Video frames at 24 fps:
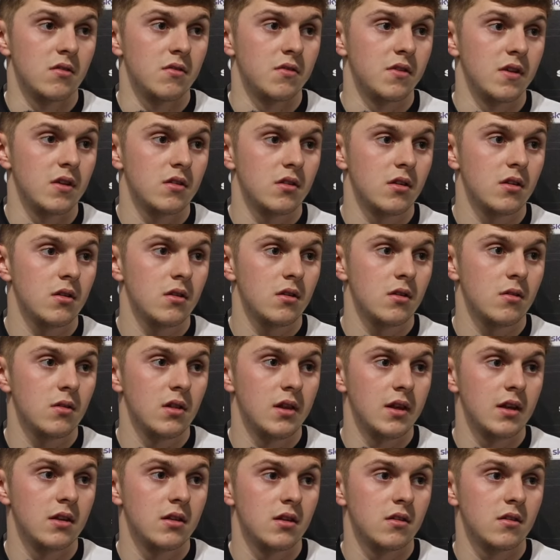and fitter
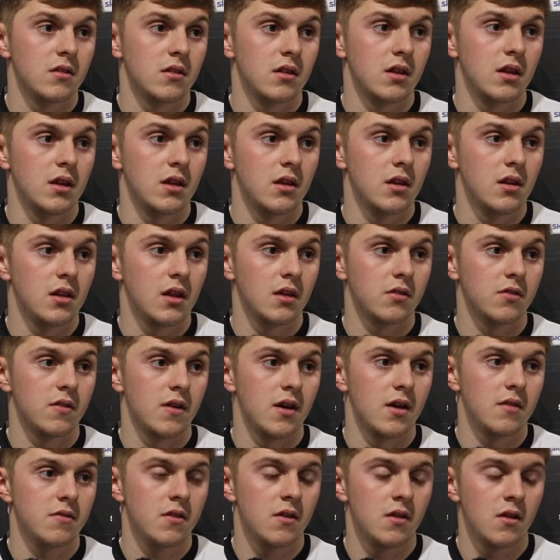leading into the last
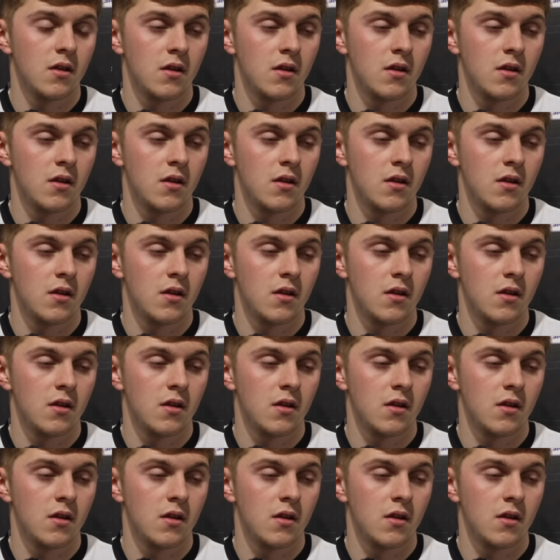five.